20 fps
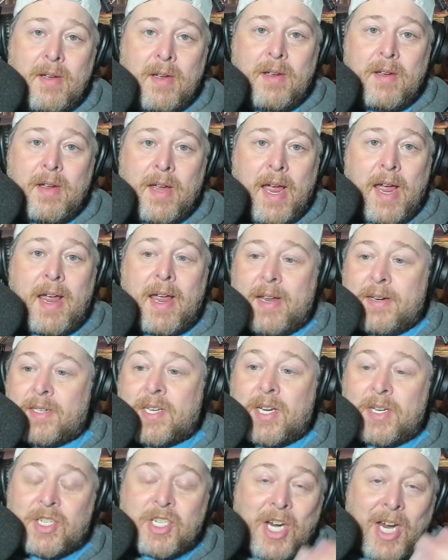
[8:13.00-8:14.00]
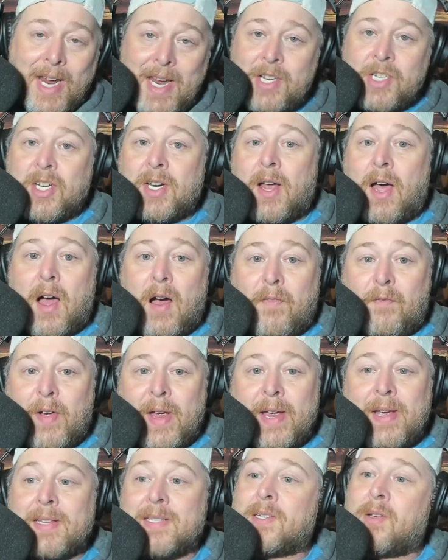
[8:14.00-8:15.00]
And to change an
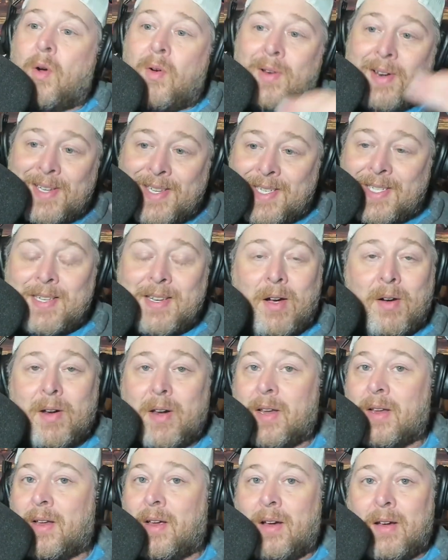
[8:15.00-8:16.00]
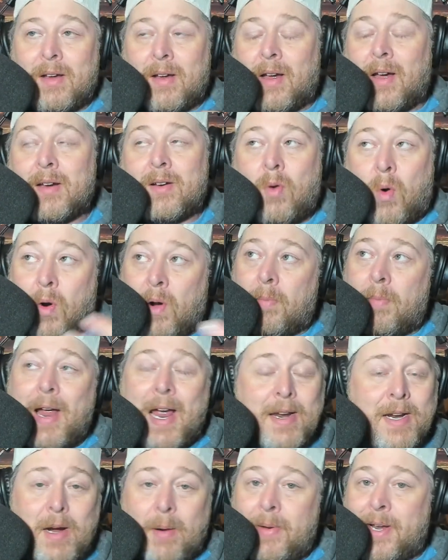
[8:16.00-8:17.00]
offense on a
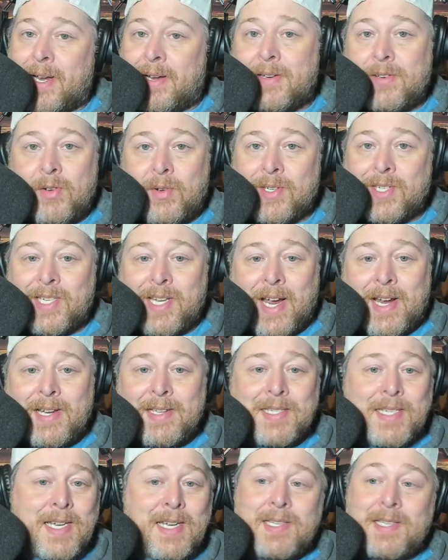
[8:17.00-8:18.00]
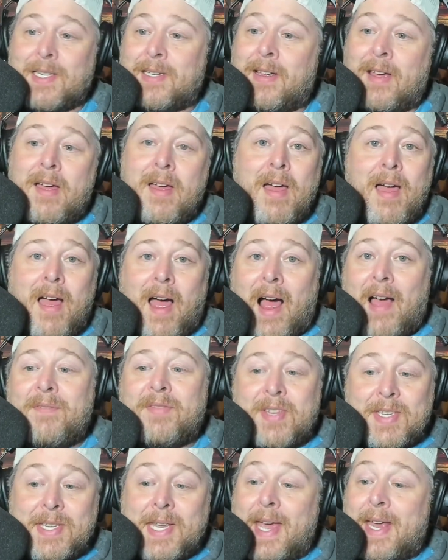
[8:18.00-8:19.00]
quarterback coming into his second season, I've
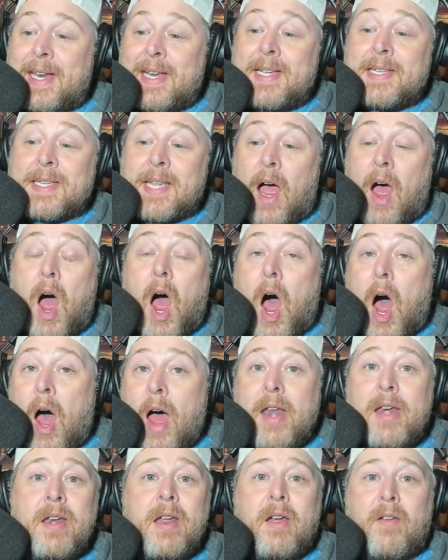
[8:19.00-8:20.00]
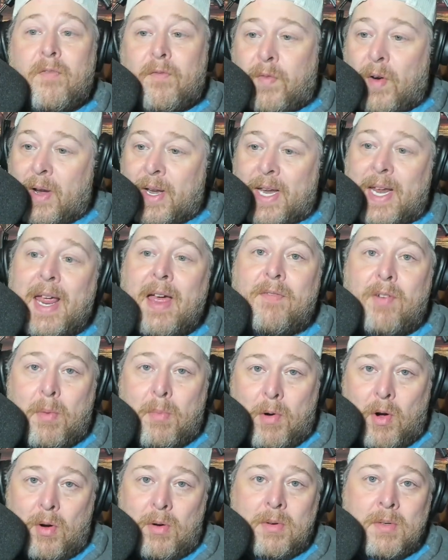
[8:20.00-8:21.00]
said, is
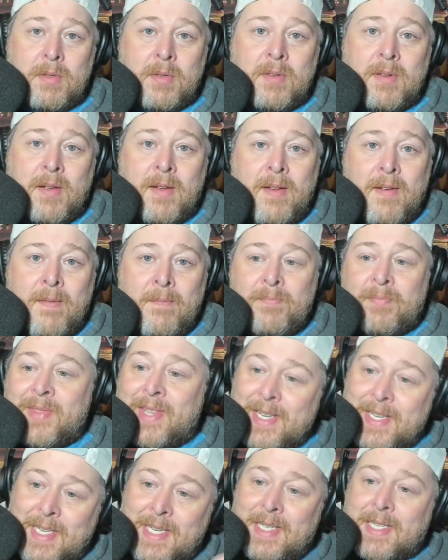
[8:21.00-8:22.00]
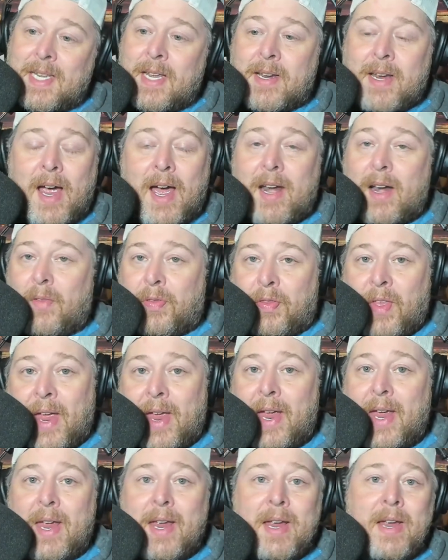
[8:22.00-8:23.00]
unforgivable. This is the kind of
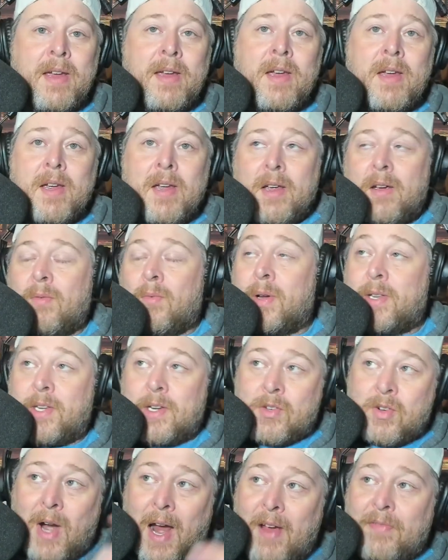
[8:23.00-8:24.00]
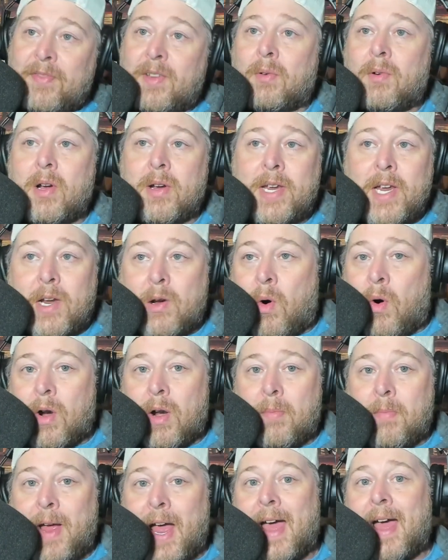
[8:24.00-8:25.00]
thing when you draft a rookie
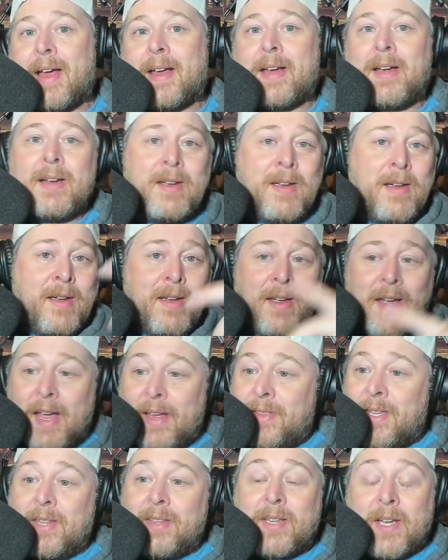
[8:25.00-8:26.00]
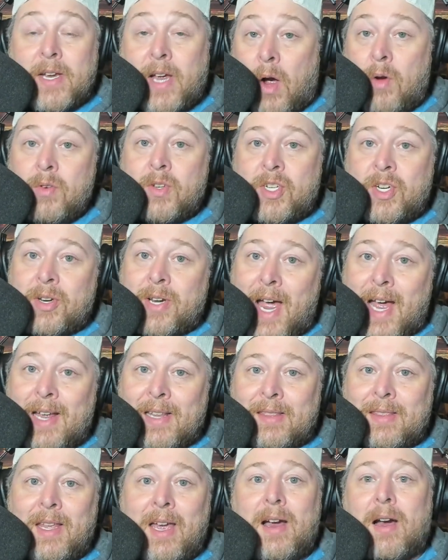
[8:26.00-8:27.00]
quarterback, and then the coach you
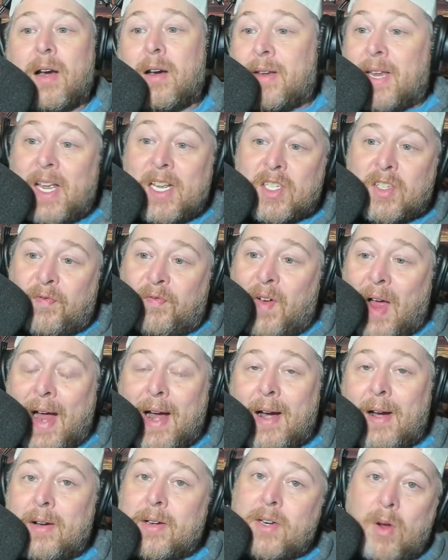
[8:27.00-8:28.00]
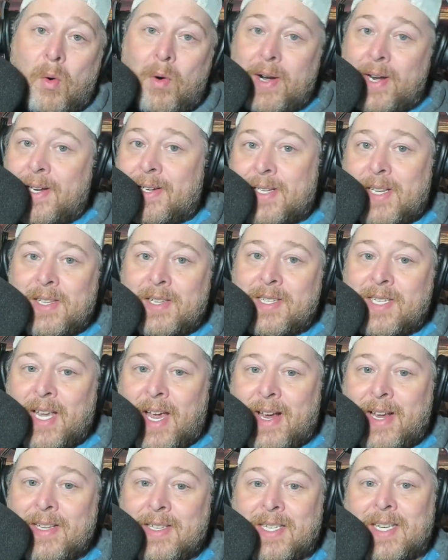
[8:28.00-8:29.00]
got there gets fired going into the
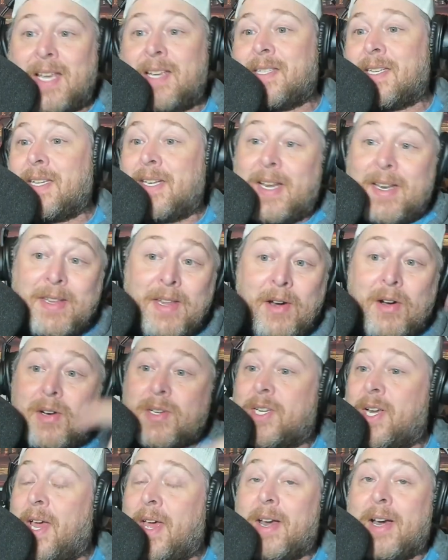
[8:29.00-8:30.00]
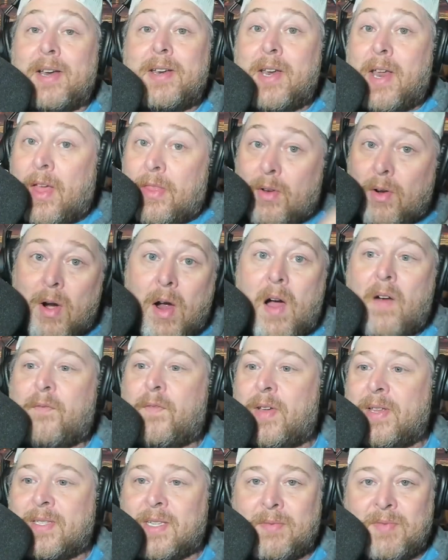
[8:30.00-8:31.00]
second season, and there's yet another
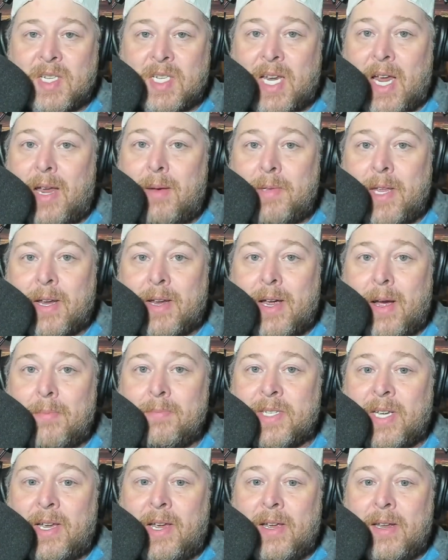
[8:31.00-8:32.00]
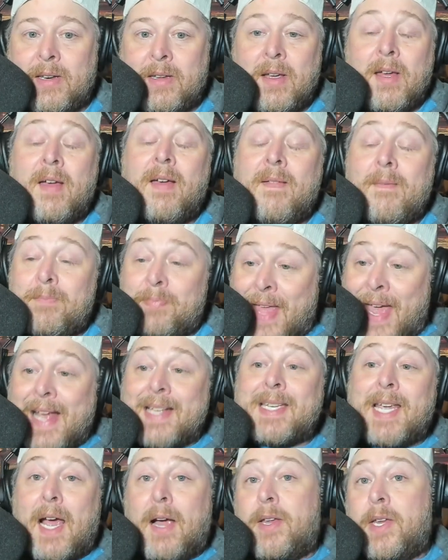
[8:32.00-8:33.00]
offensive scheme that comes in.
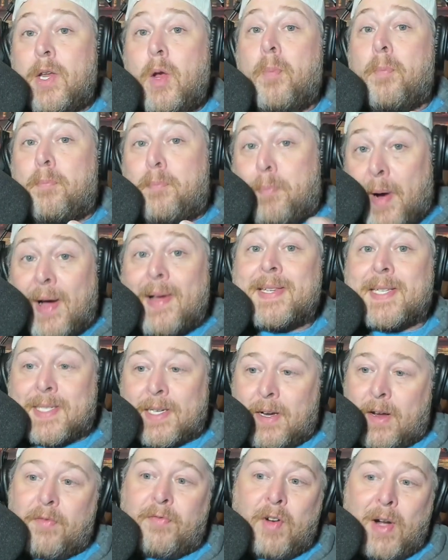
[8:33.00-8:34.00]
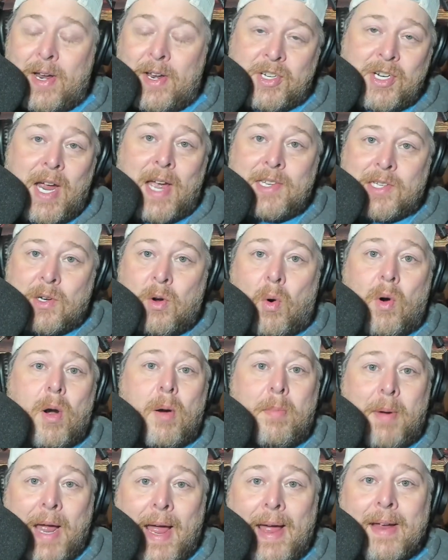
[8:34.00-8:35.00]
That's how you bust a franchise
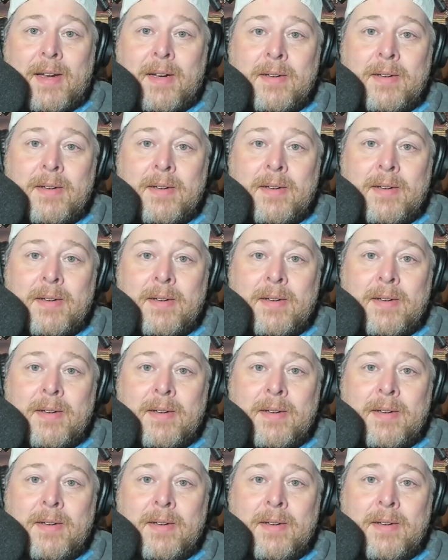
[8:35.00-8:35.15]
quarterback,